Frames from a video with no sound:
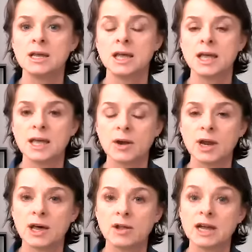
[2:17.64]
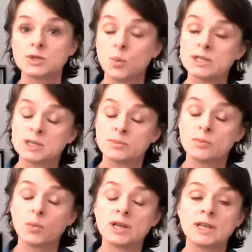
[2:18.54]
And Gary Keller asks,
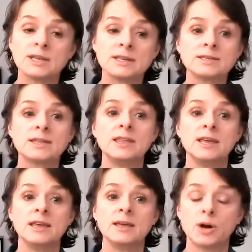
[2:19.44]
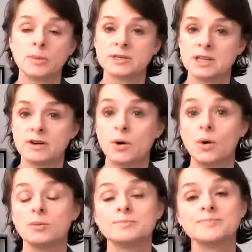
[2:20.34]
what is the purpose of a
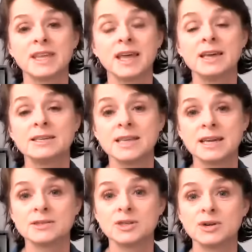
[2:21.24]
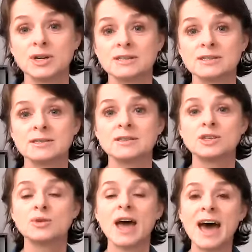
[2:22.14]
goal? His answer is
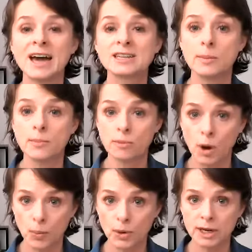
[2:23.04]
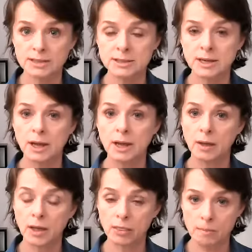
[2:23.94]
to act appropriate
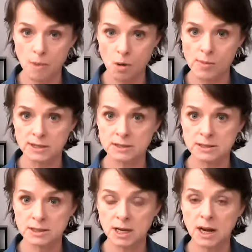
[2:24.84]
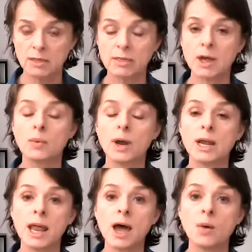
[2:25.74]
in the moment. And I think right
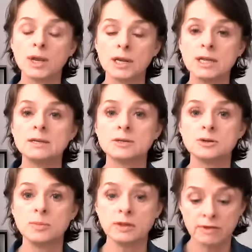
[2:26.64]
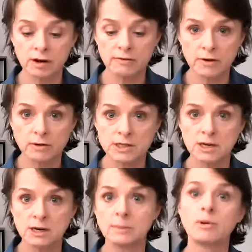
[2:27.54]
now we need to be very focused
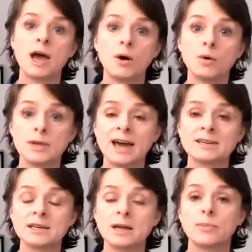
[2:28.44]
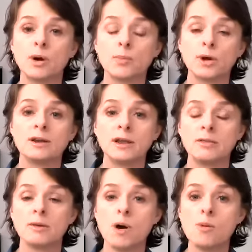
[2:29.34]
on acting appropriate in
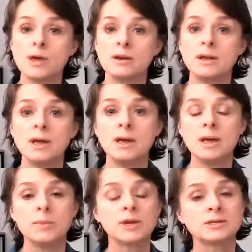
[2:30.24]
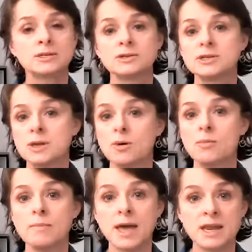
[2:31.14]
the moment, because there's so
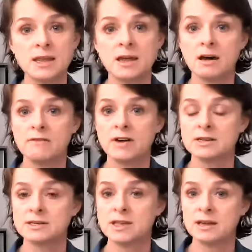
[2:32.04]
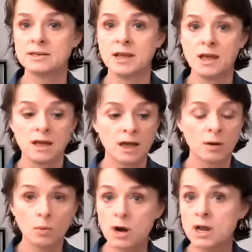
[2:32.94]
many of us that are
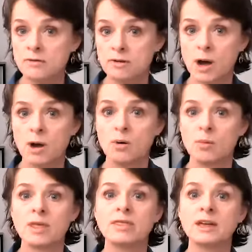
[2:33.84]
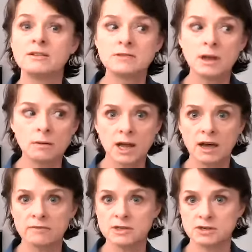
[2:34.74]
working from home that don't
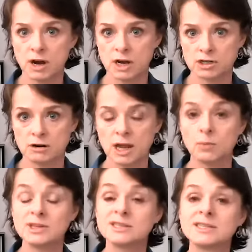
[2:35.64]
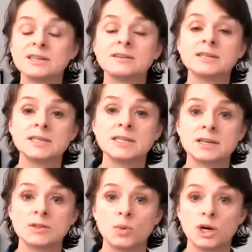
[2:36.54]
have the structure, and we still need to
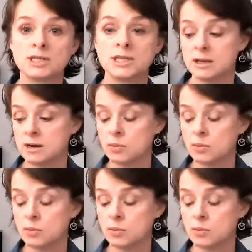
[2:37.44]
get the work done.